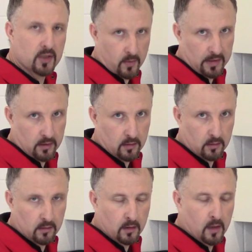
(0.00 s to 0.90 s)
going
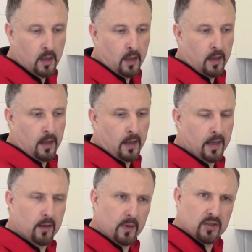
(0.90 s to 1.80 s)
on.
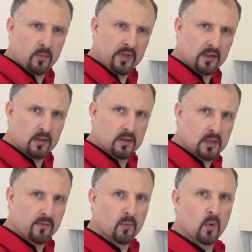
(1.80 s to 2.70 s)
Anyway, something that's
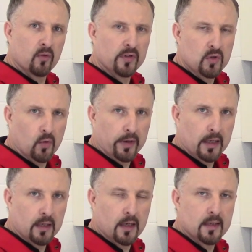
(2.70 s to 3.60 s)
even more
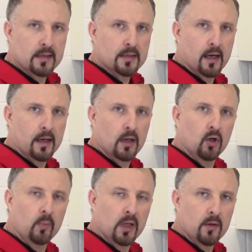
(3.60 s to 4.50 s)
annoying is I
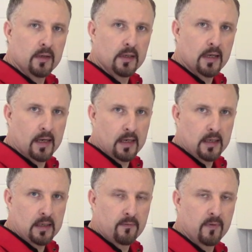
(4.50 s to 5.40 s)
uploaded
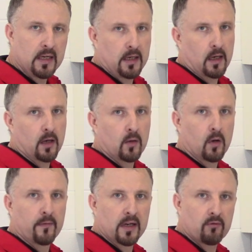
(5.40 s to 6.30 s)
a video
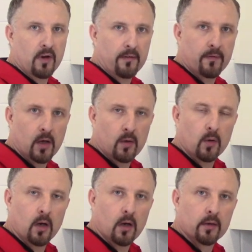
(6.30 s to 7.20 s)
of a
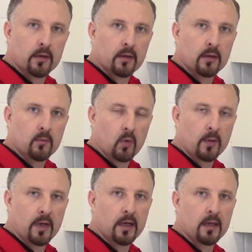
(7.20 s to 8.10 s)
RAFO on one
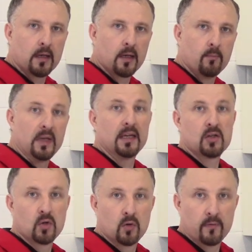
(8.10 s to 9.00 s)
of my uh,
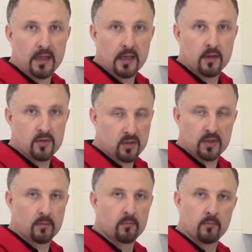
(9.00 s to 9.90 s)
minute tour videos, just
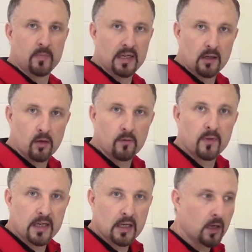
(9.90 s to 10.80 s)
a minute long
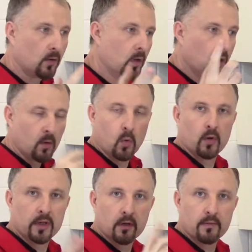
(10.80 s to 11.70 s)
video
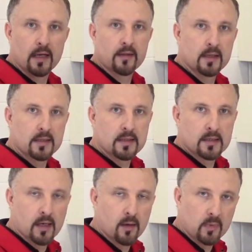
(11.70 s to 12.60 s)
walking around
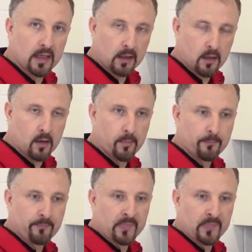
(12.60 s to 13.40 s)
this um, kit car.